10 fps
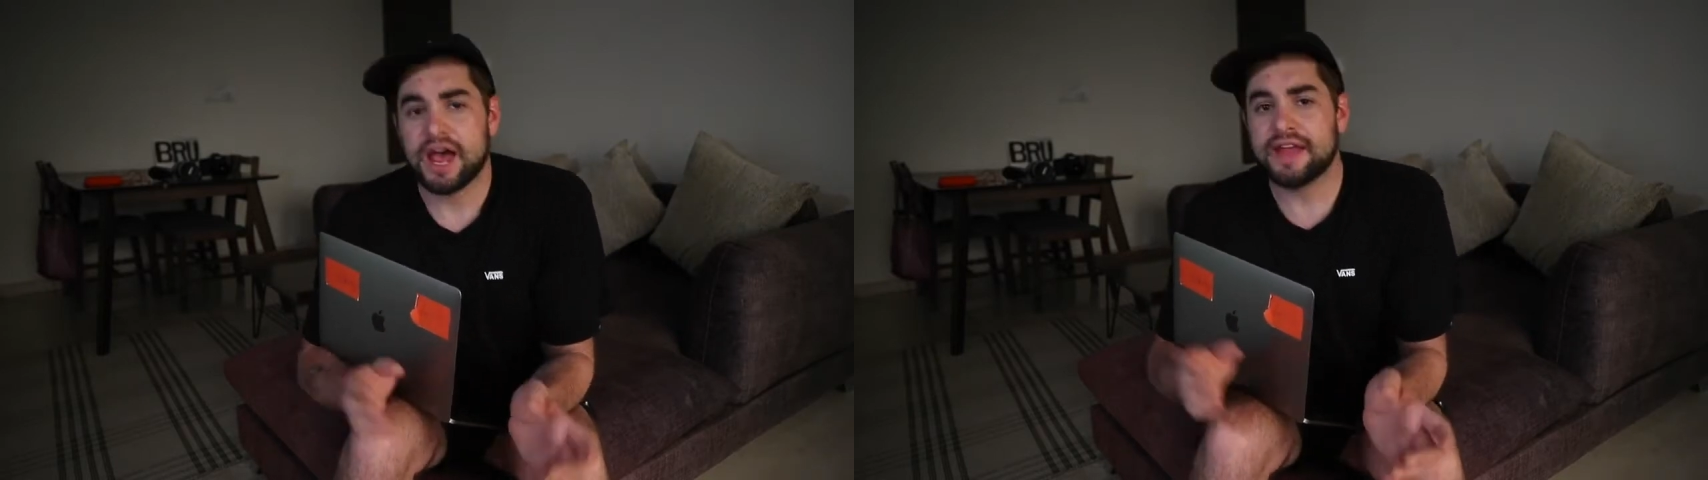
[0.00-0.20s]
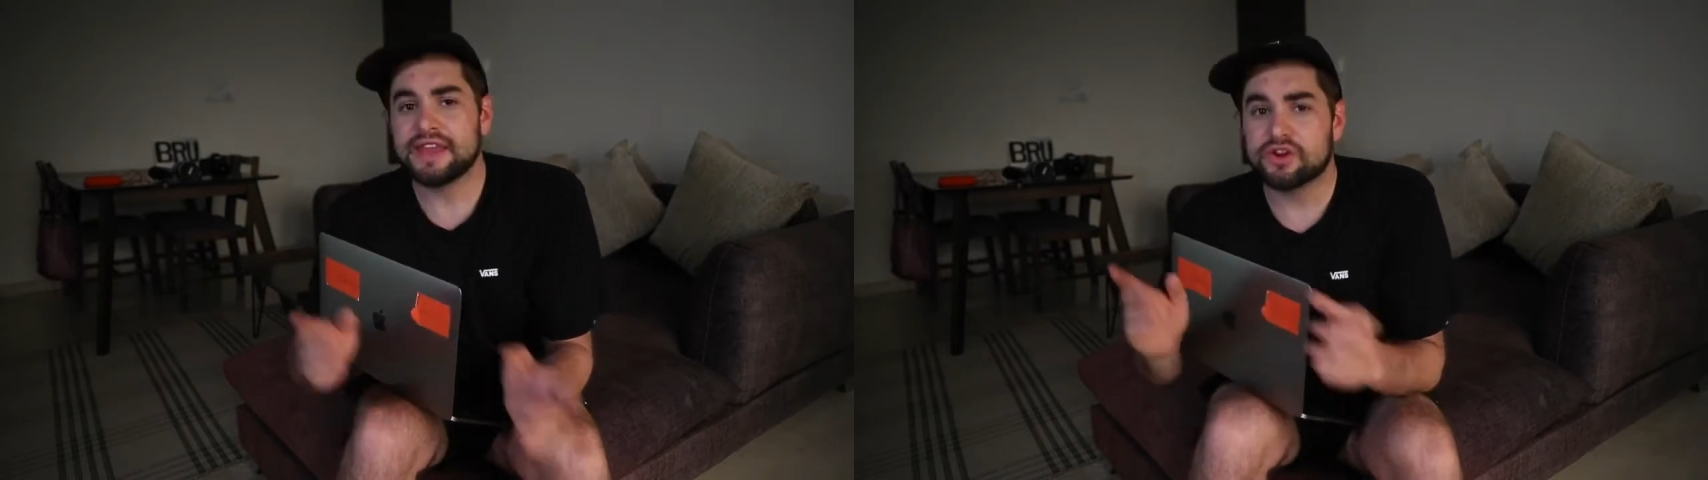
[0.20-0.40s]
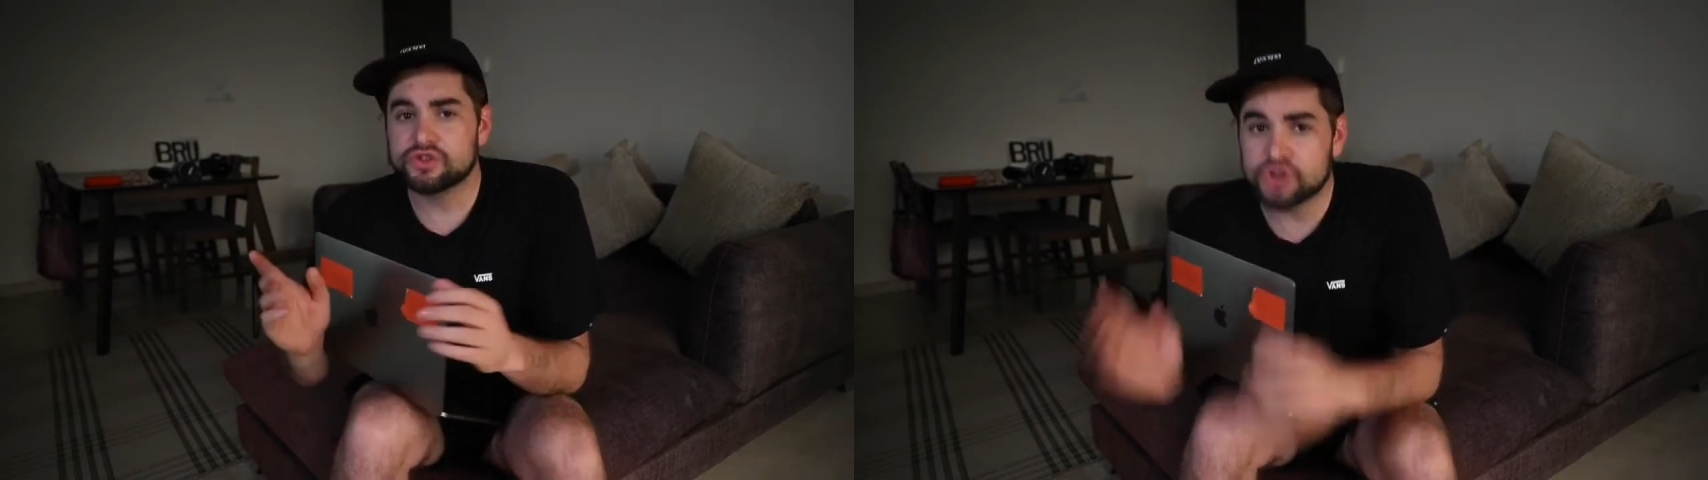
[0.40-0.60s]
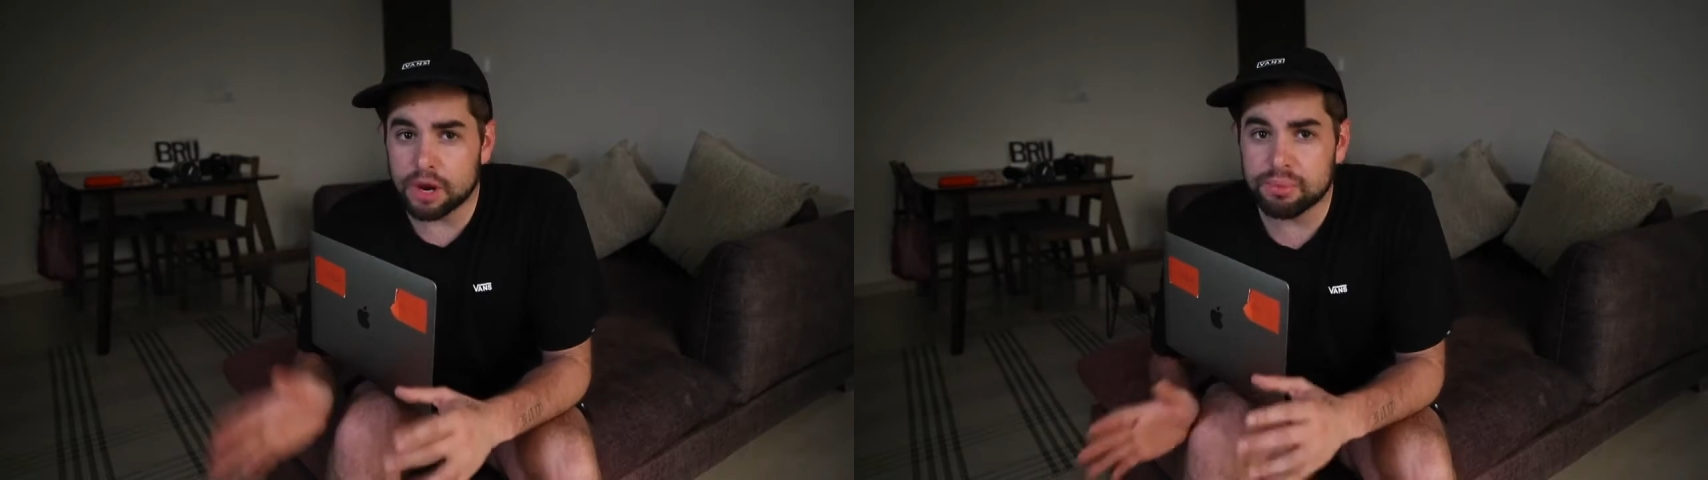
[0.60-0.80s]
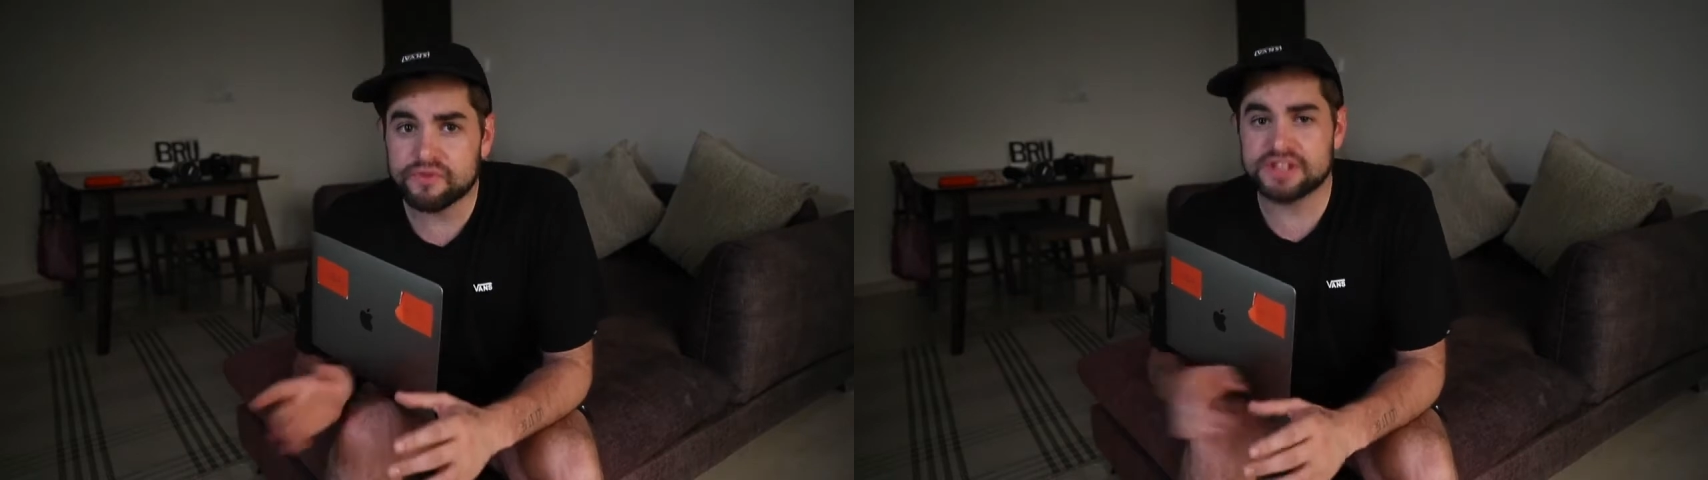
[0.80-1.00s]
And then on
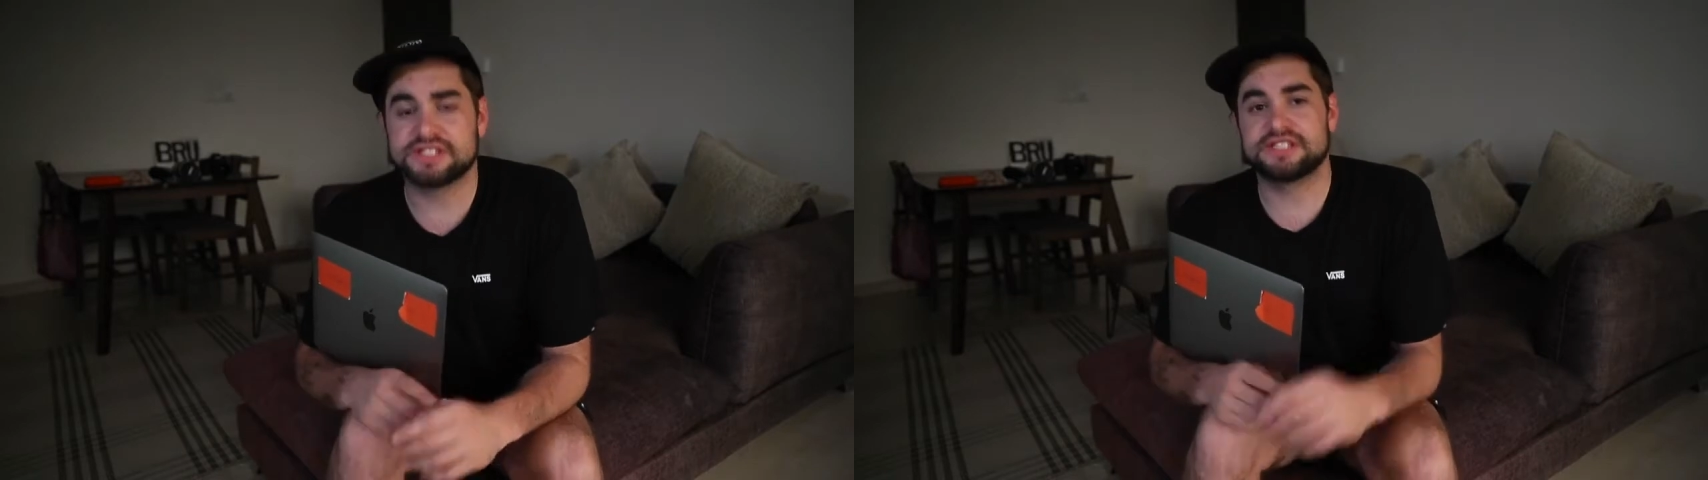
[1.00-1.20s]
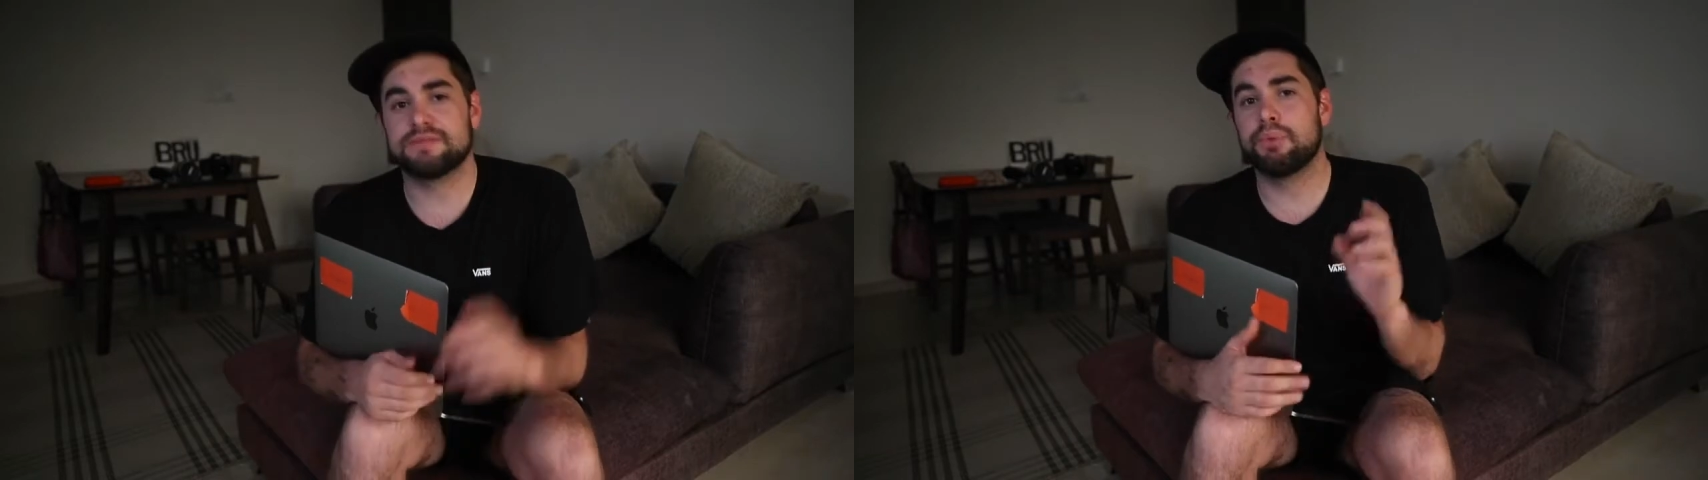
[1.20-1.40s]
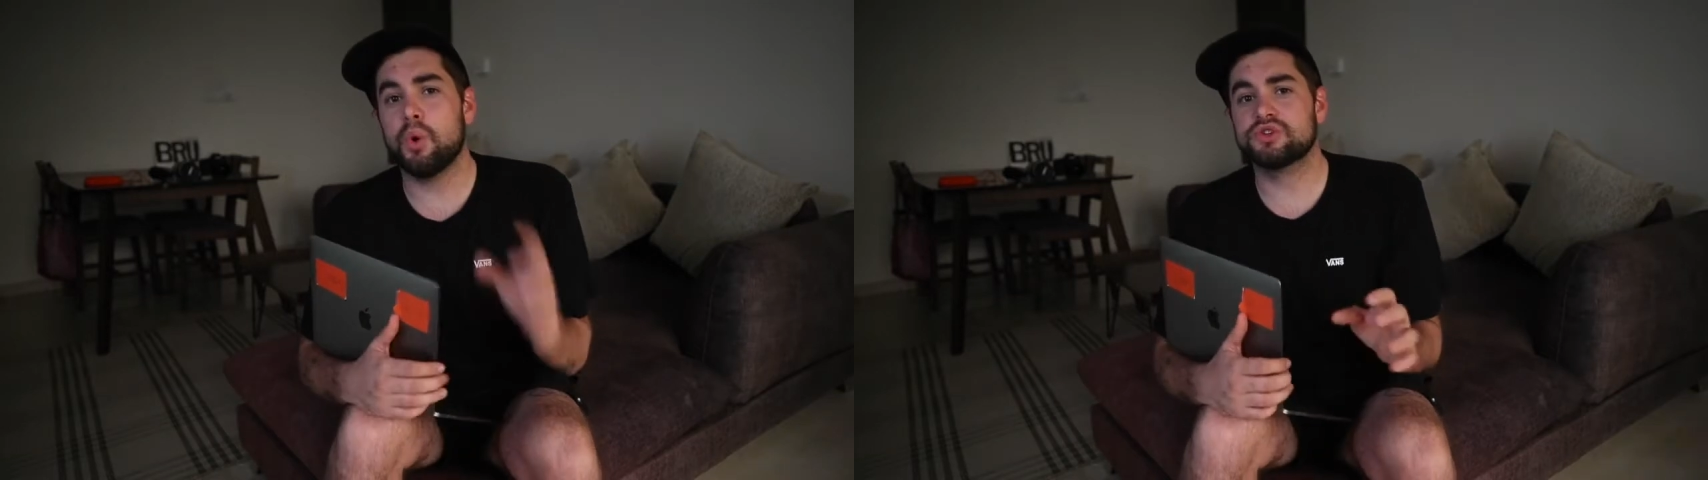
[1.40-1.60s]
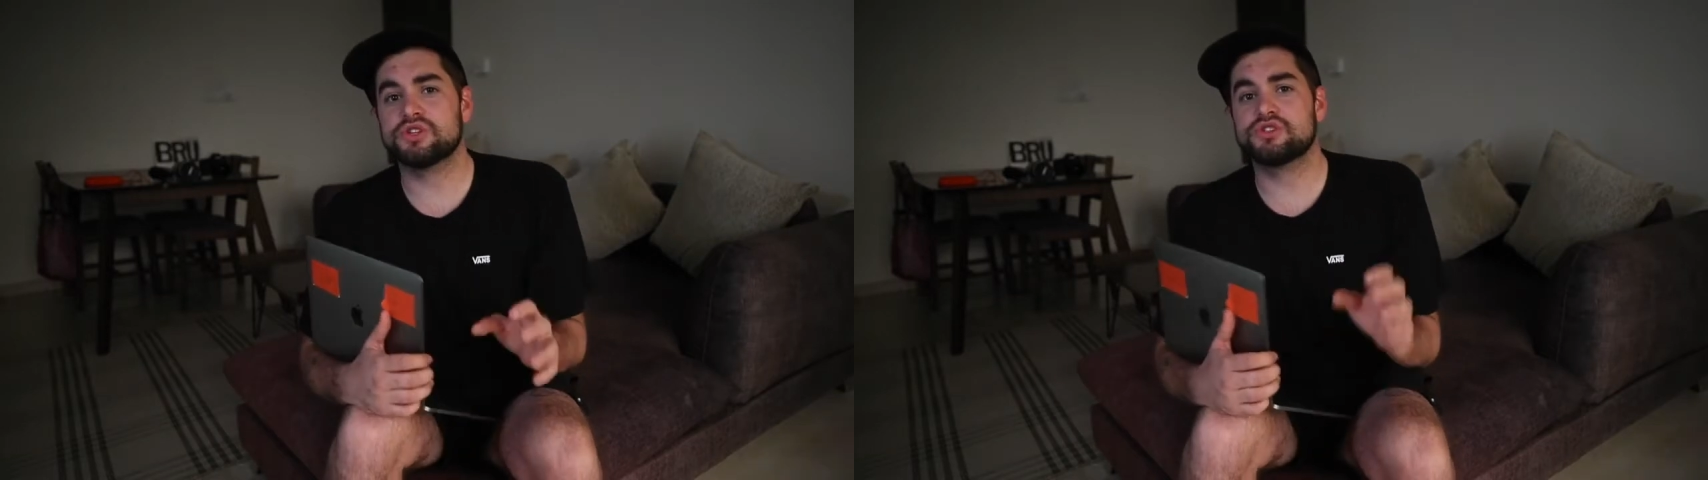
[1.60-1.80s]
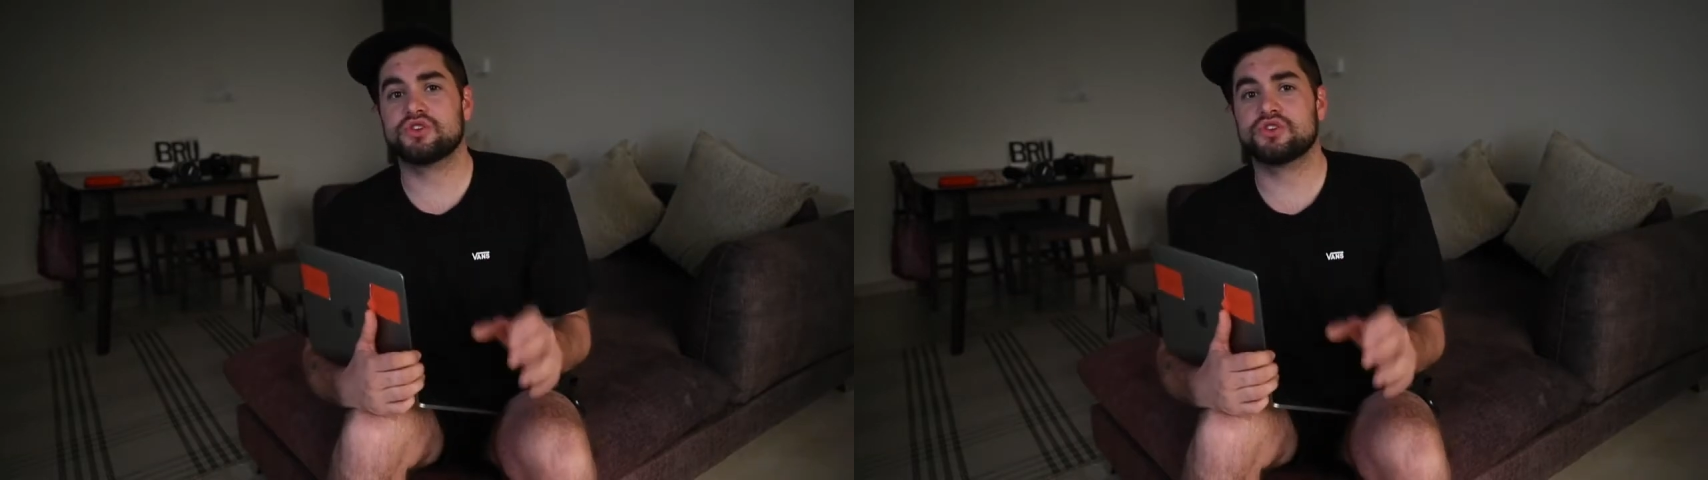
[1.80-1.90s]
top of this, it's important